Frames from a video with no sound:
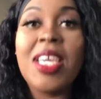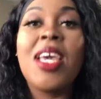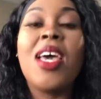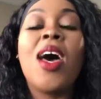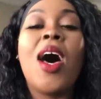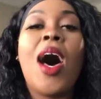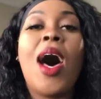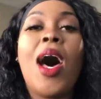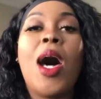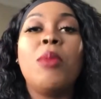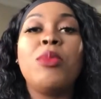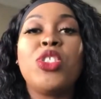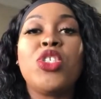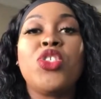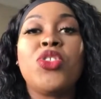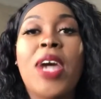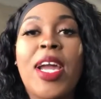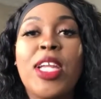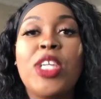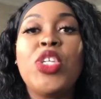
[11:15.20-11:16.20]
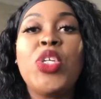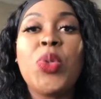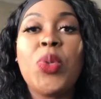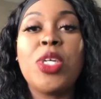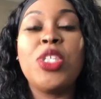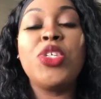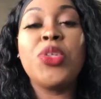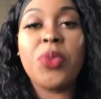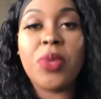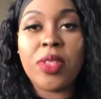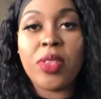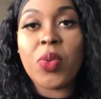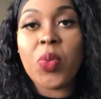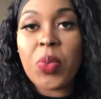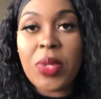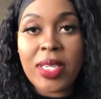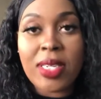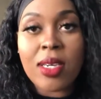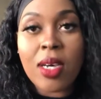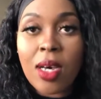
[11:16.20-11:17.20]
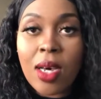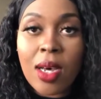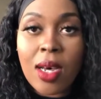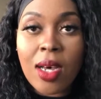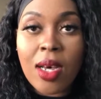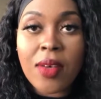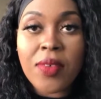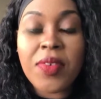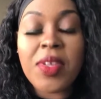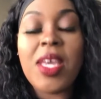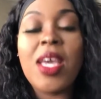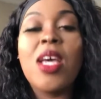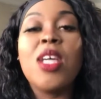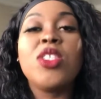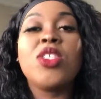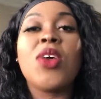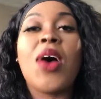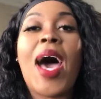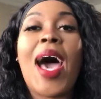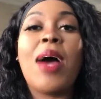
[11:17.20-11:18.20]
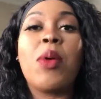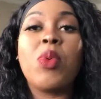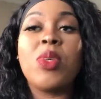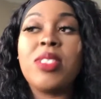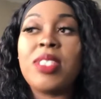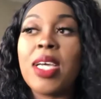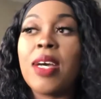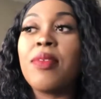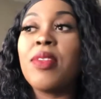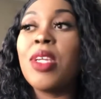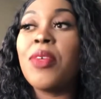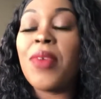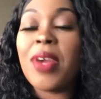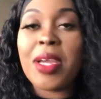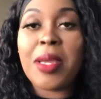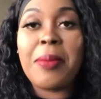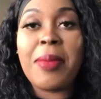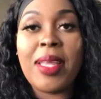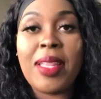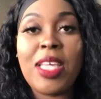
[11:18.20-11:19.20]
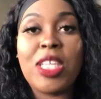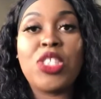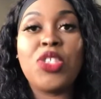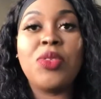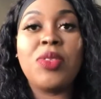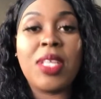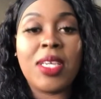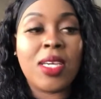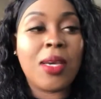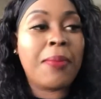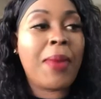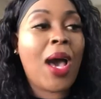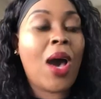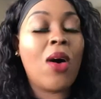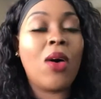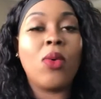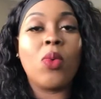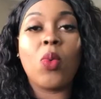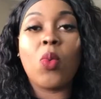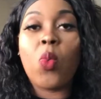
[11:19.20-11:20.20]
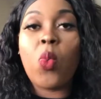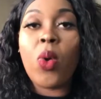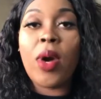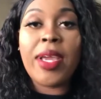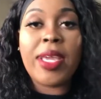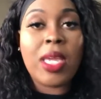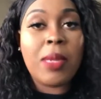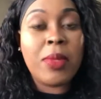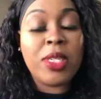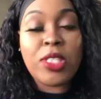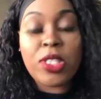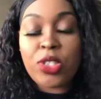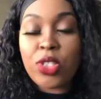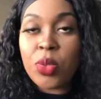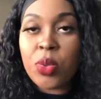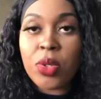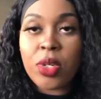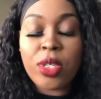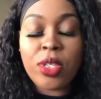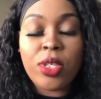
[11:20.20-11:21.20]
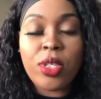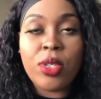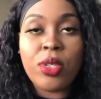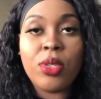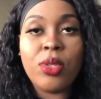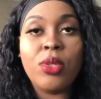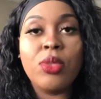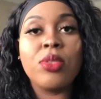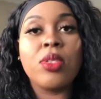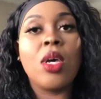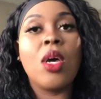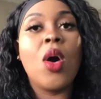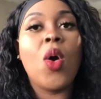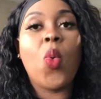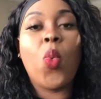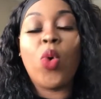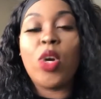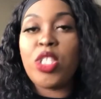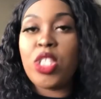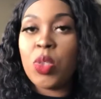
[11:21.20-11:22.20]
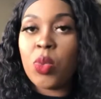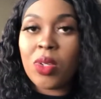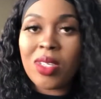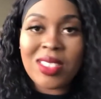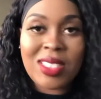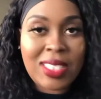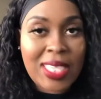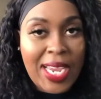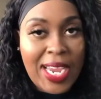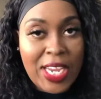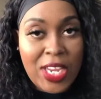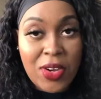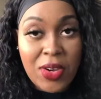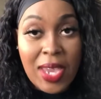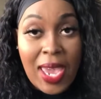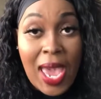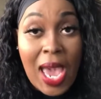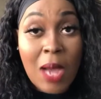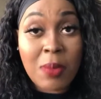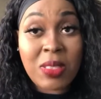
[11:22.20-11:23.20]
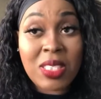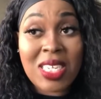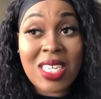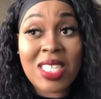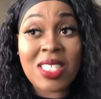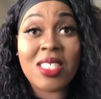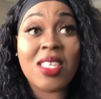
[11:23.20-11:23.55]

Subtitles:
to try to do it during the week of. So I would definitely recommend that you think about what images you want to use, what you want to say in your captions,